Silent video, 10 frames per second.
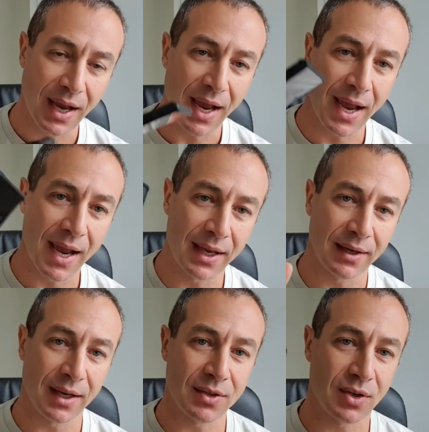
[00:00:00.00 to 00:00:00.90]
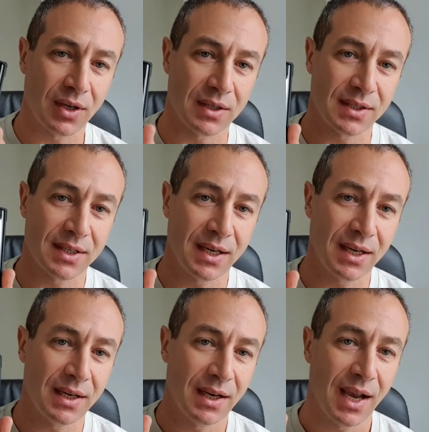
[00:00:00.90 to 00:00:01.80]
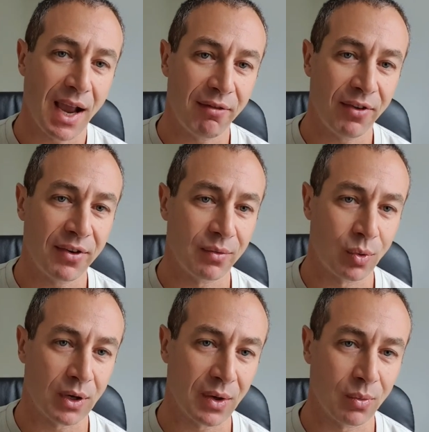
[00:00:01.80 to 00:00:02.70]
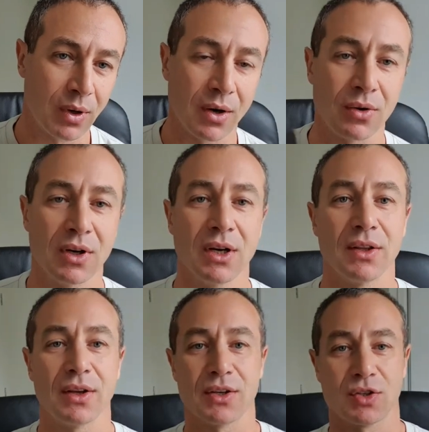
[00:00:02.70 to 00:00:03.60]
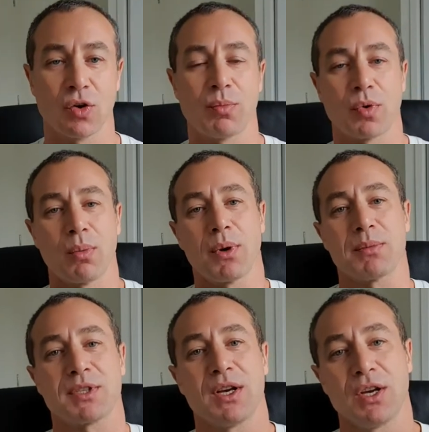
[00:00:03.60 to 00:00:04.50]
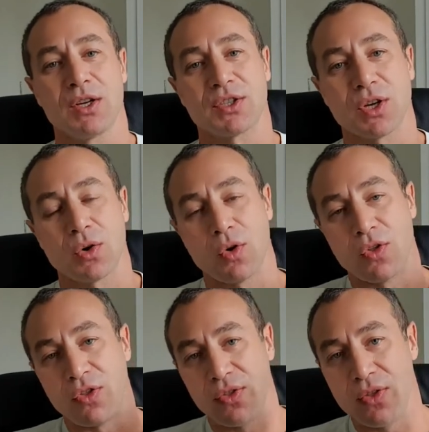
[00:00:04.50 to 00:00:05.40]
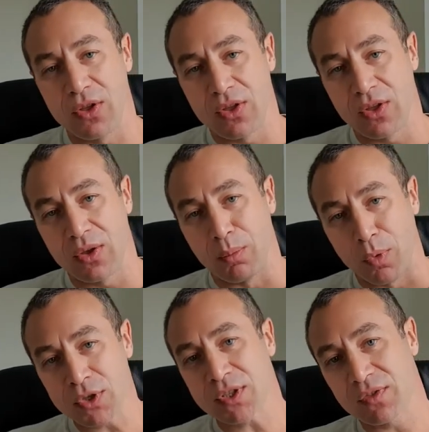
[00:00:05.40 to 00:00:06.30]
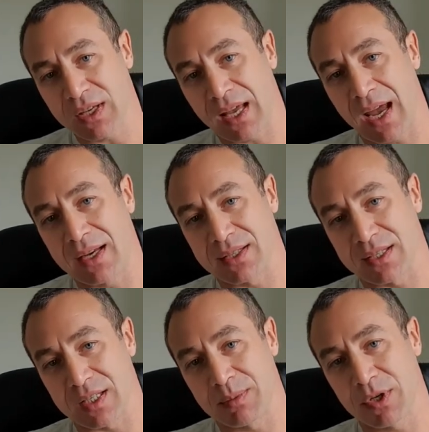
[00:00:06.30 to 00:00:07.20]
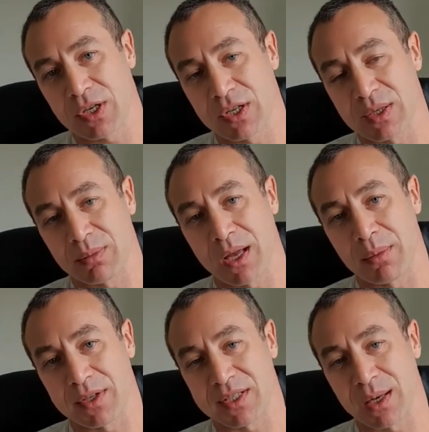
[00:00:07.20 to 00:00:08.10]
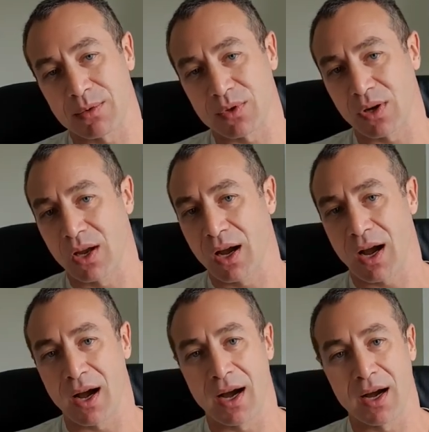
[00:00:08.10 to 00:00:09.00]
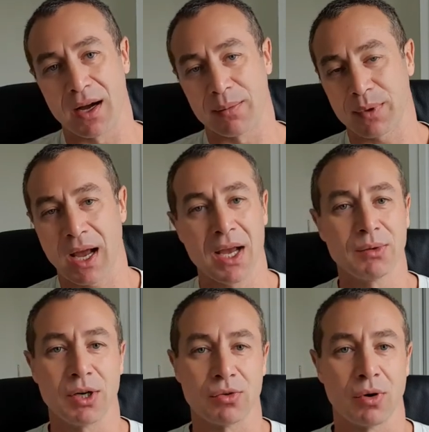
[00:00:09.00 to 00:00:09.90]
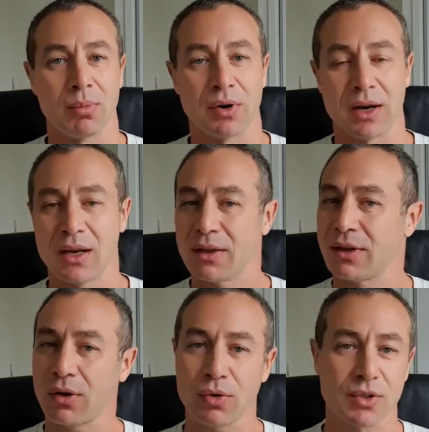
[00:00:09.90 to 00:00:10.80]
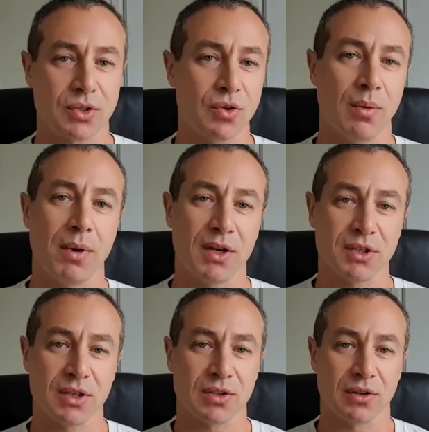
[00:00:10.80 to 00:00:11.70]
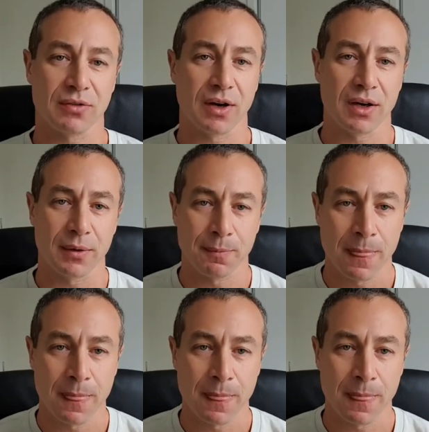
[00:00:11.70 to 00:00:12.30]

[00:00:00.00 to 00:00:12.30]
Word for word: and as you can see, everything working well, there's no problems. So most of the cases, especially supplied by Samsung, are highway robbery. They cost so much, it's not funny.